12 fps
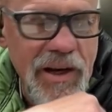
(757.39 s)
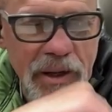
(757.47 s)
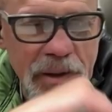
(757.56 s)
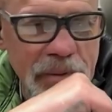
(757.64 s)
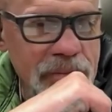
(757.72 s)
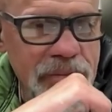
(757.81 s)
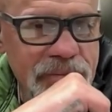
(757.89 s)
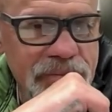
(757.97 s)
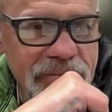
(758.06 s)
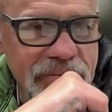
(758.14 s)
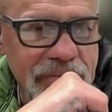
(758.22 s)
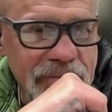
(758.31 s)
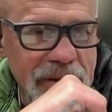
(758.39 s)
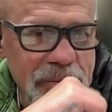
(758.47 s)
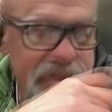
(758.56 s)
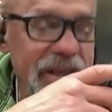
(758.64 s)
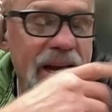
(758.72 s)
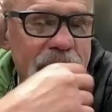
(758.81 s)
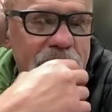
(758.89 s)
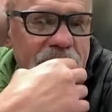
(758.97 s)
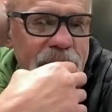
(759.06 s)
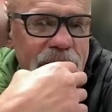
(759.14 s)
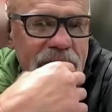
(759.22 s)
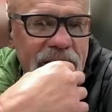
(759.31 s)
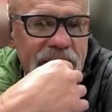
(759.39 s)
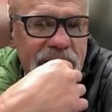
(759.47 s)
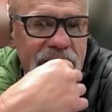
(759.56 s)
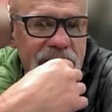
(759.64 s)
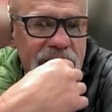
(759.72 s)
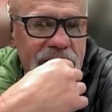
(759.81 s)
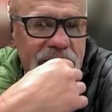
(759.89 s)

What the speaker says: But yeah, I'm really